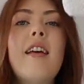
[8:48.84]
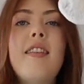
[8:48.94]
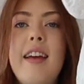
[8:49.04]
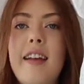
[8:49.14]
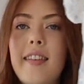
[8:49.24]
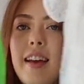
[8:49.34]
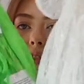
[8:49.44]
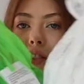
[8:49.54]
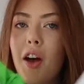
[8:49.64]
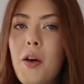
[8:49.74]
to this,
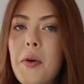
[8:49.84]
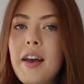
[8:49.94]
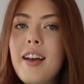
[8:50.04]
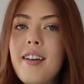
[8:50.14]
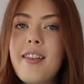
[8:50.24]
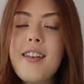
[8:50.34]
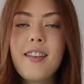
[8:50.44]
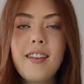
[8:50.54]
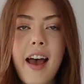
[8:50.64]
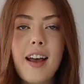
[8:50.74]
even though it is the
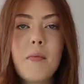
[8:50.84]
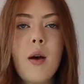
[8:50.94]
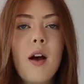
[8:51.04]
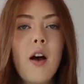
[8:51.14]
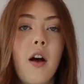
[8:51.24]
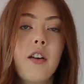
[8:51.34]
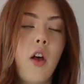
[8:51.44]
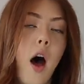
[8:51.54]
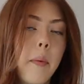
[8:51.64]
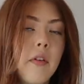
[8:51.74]
same
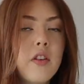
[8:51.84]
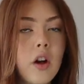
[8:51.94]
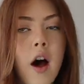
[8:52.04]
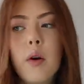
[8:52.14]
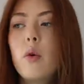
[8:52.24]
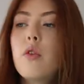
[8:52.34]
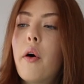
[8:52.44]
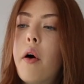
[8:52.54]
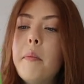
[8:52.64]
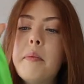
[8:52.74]
type of style
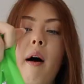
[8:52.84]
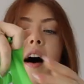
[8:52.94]
top, but